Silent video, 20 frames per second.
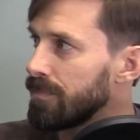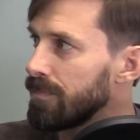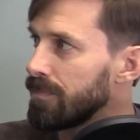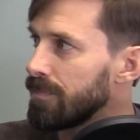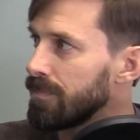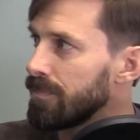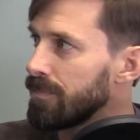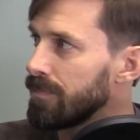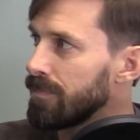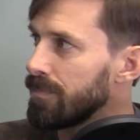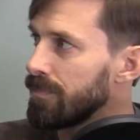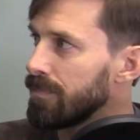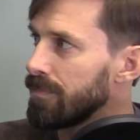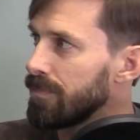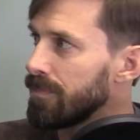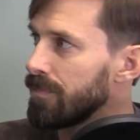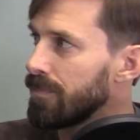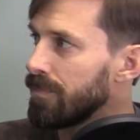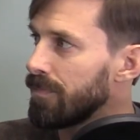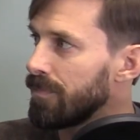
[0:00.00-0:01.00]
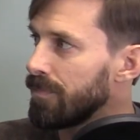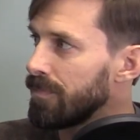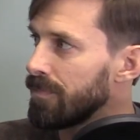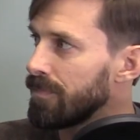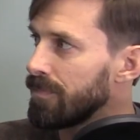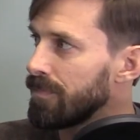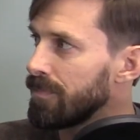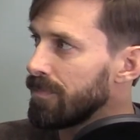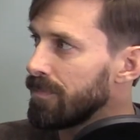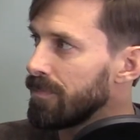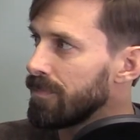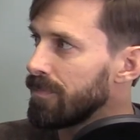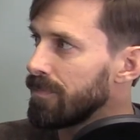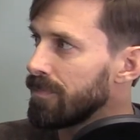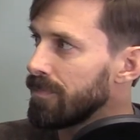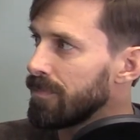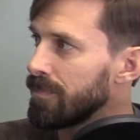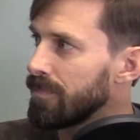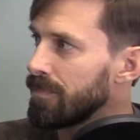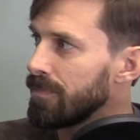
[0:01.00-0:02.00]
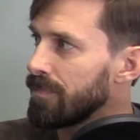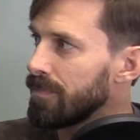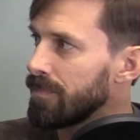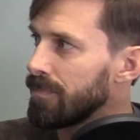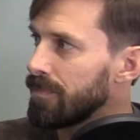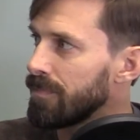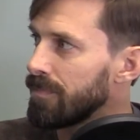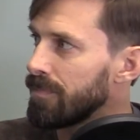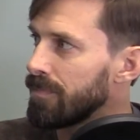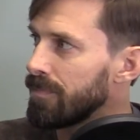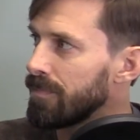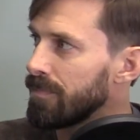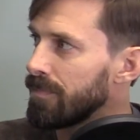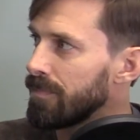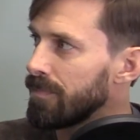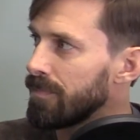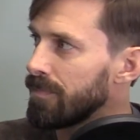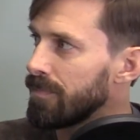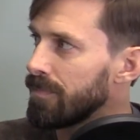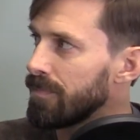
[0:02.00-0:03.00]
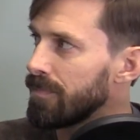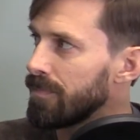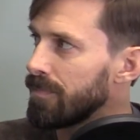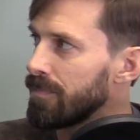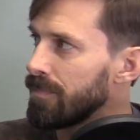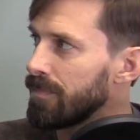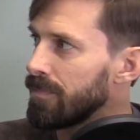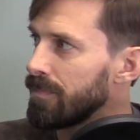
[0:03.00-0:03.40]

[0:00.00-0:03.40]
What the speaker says: (not speaking)